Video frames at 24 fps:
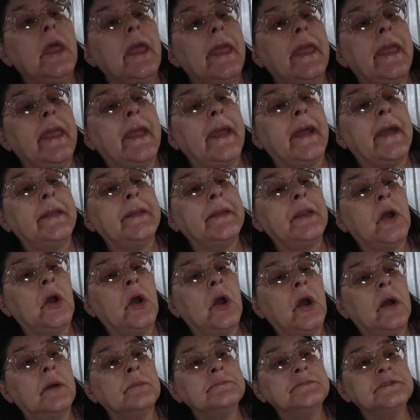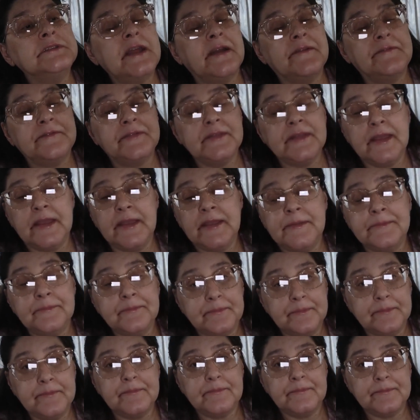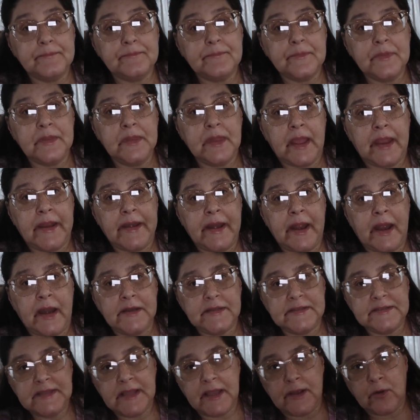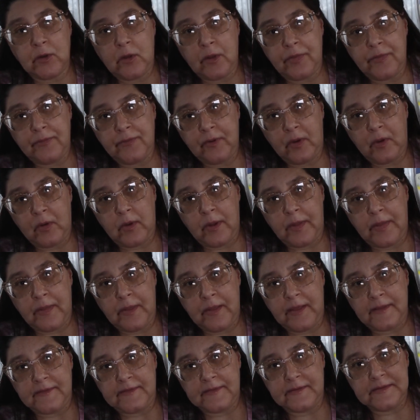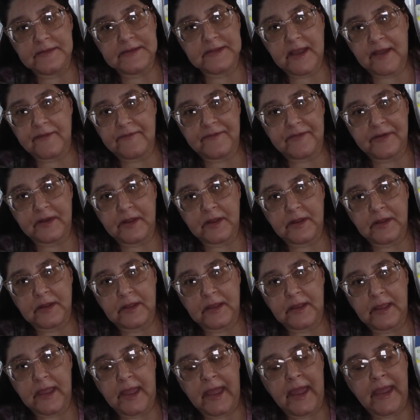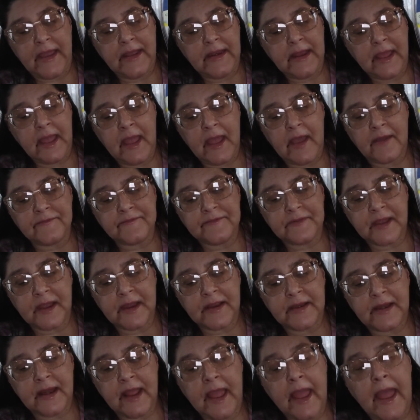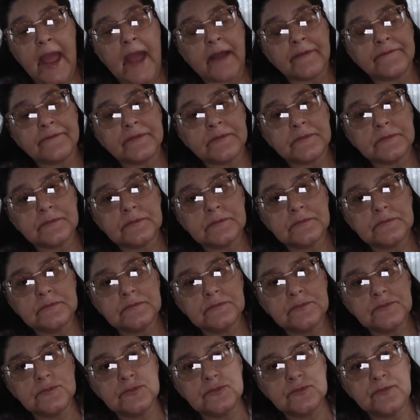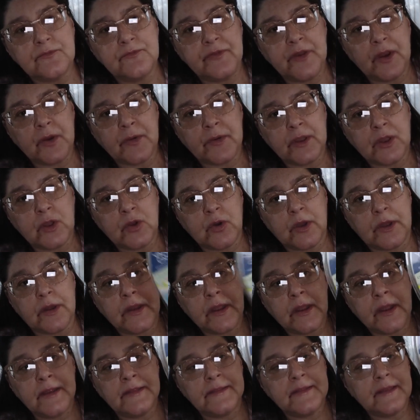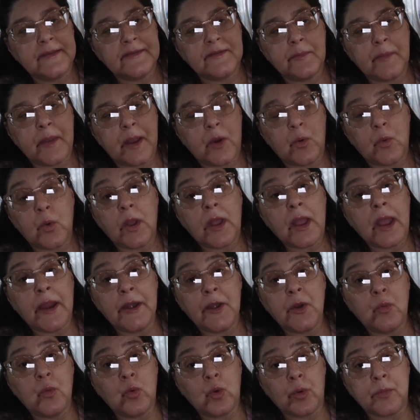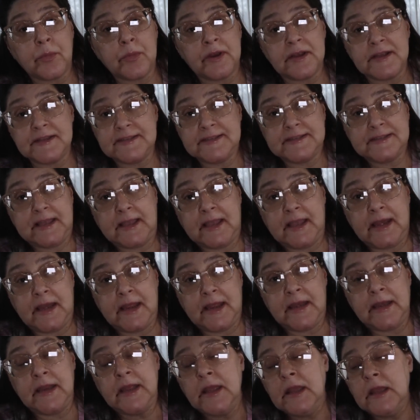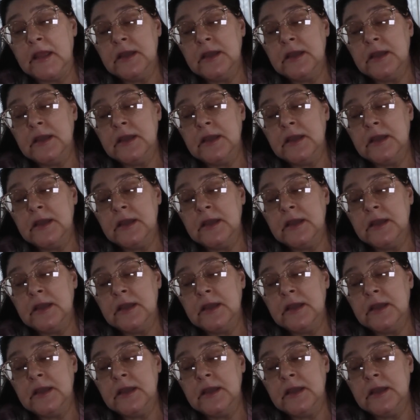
And um, definitely 9 out of 10 on throw on this. Definitely. 8.5, 9.5. Very good. It doesn't matter what kind of warmer you stick it in.